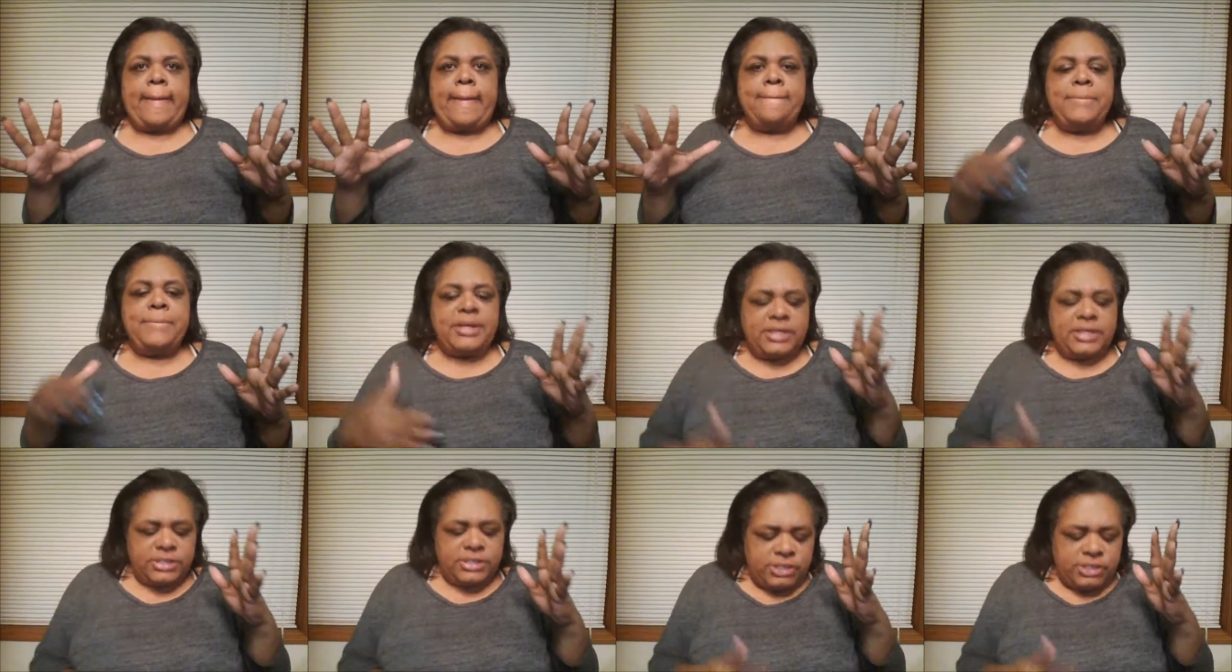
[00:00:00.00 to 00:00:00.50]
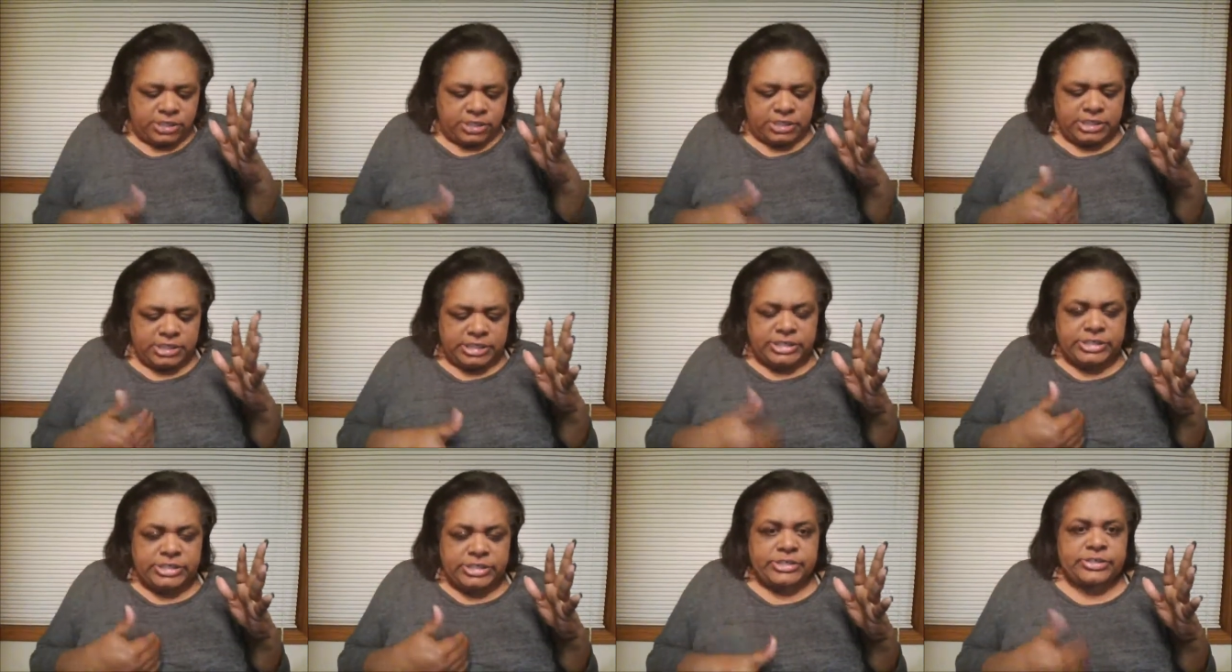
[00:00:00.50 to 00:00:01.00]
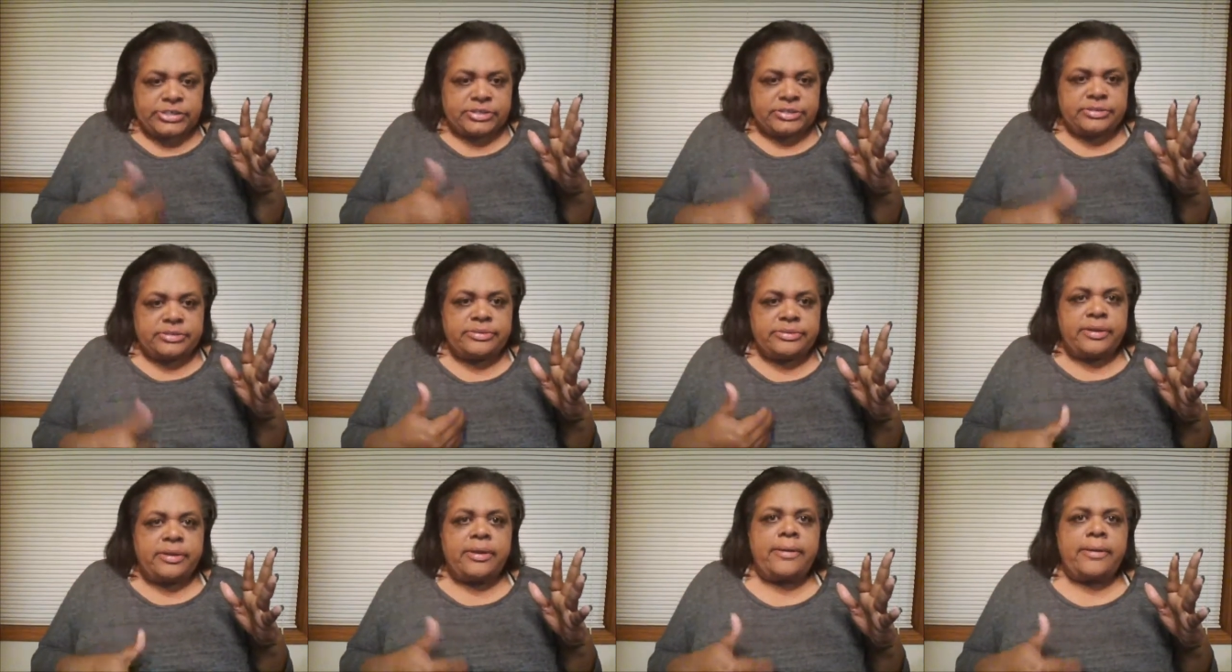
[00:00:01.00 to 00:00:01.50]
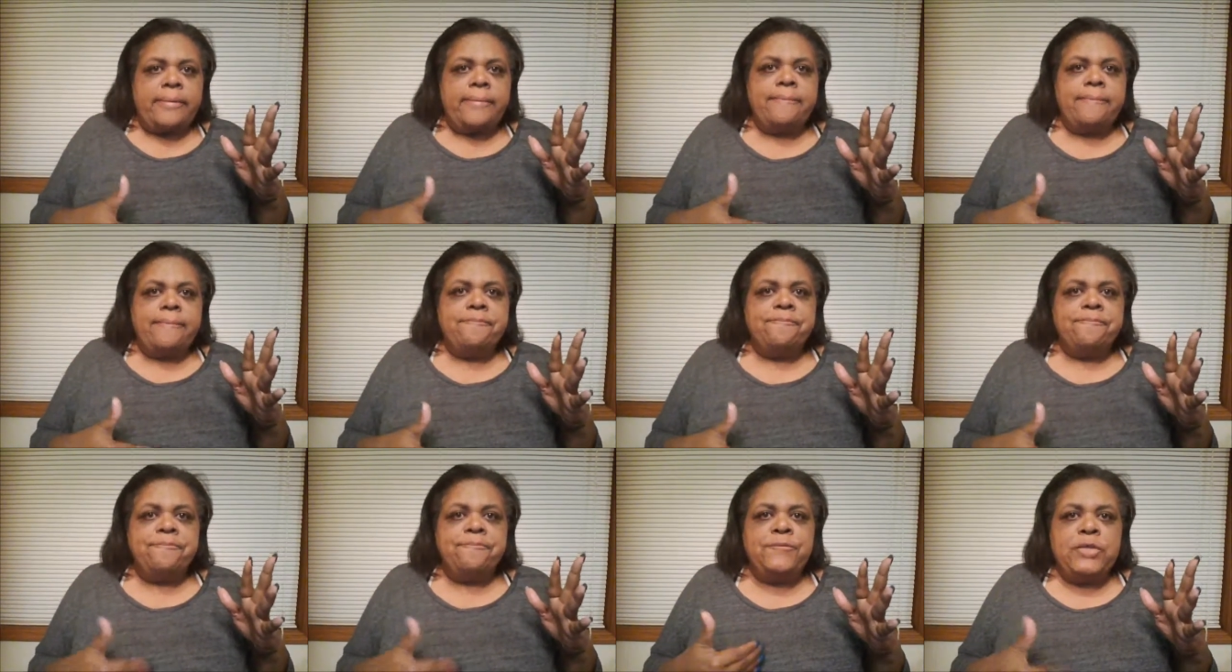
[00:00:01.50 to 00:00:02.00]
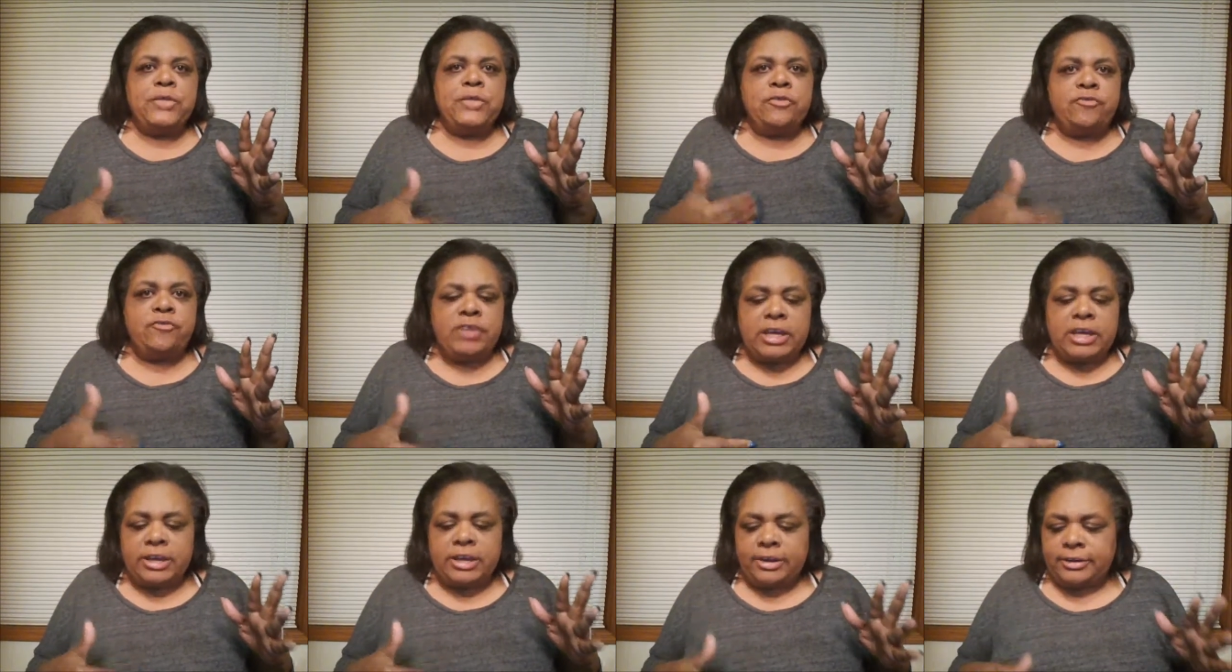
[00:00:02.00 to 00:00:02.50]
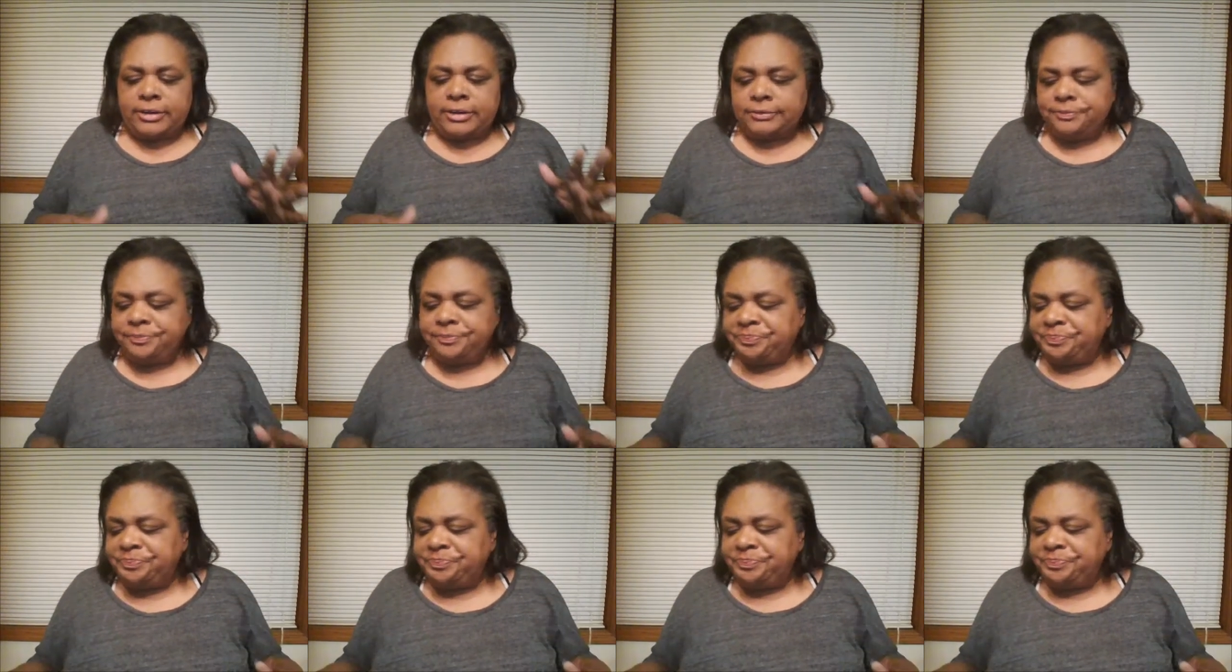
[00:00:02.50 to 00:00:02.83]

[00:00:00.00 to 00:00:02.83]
Because in the year, you fear.